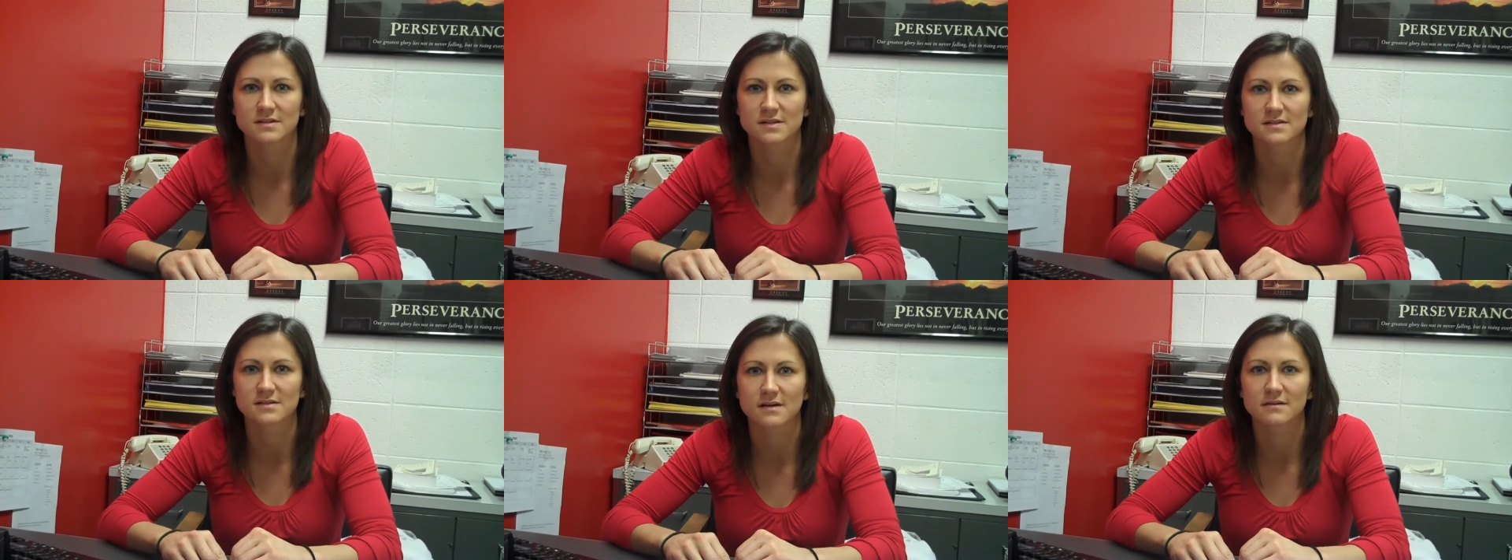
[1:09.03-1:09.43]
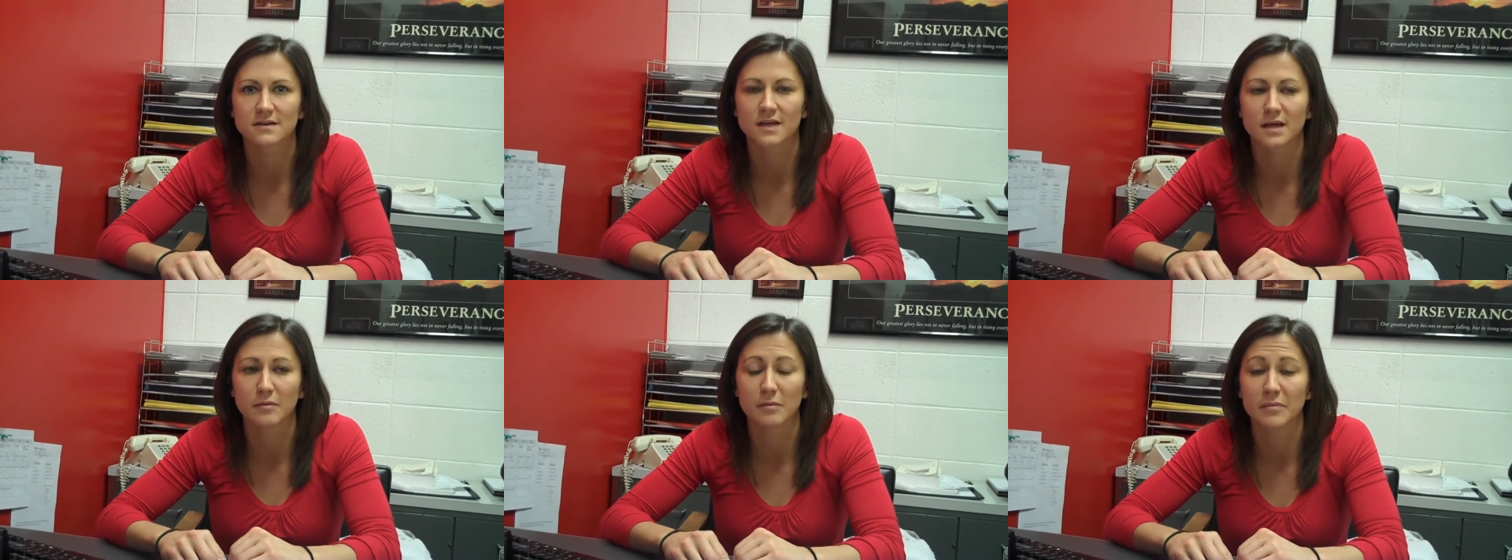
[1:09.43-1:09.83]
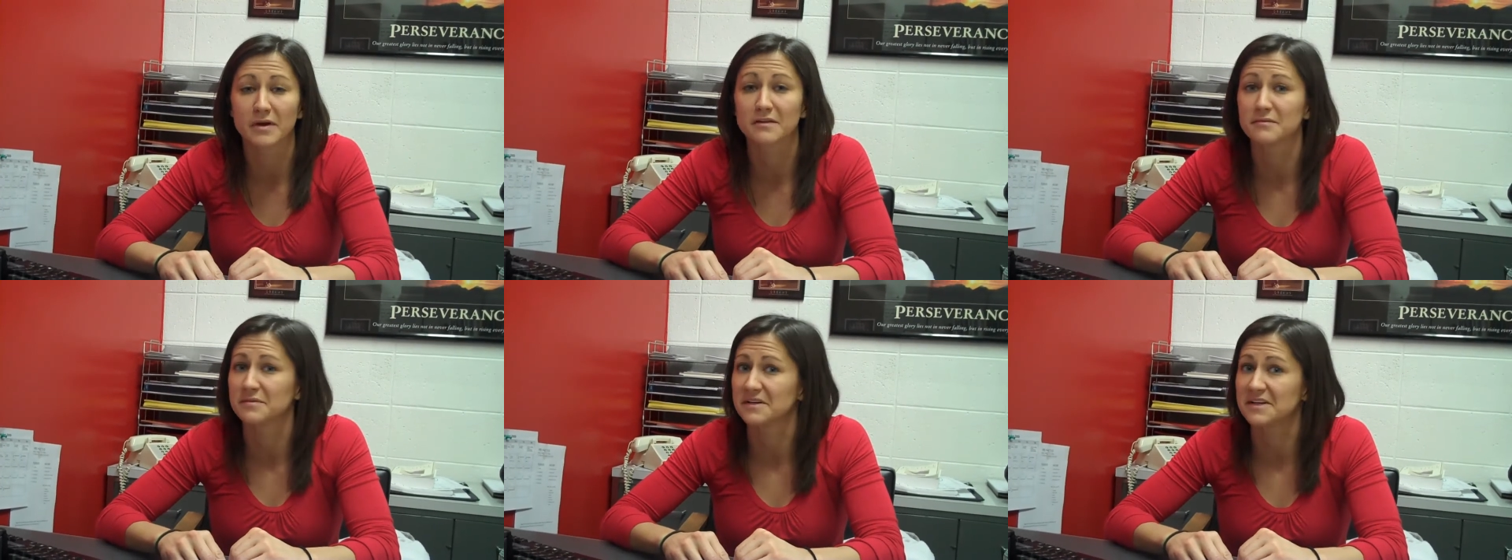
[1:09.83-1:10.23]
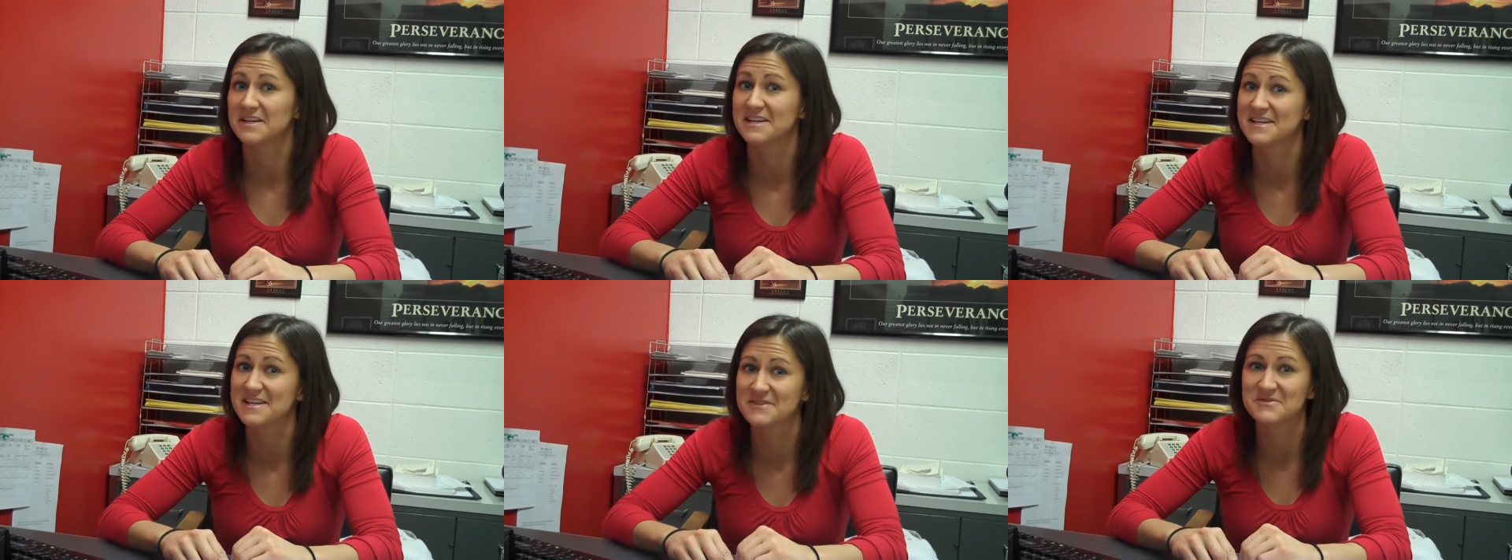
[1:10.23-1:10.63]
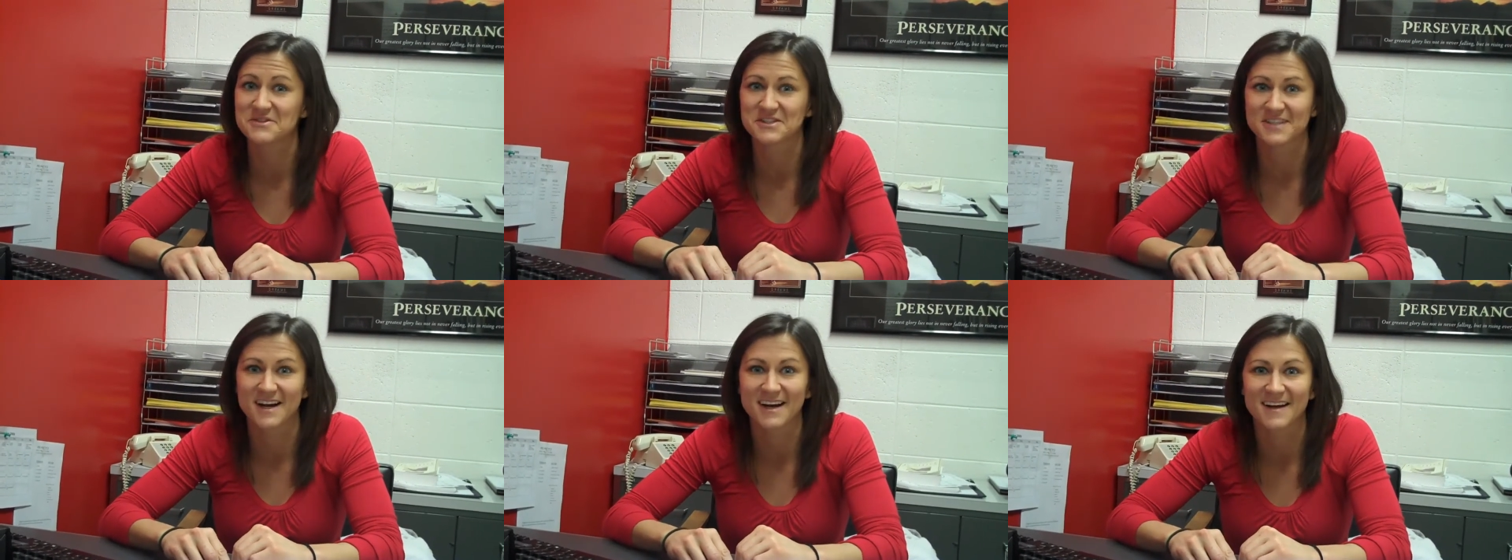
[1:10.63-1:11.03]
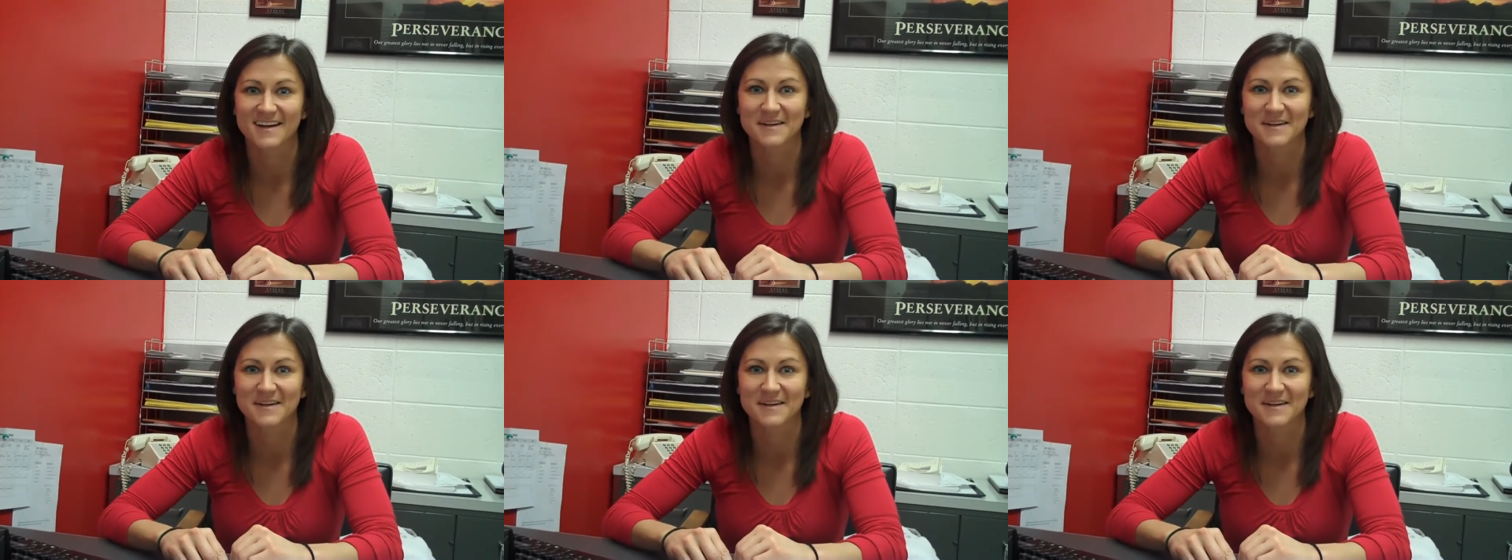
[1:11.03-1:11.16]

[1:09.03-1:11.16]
to start the game at Bethel, but hit a huge shot.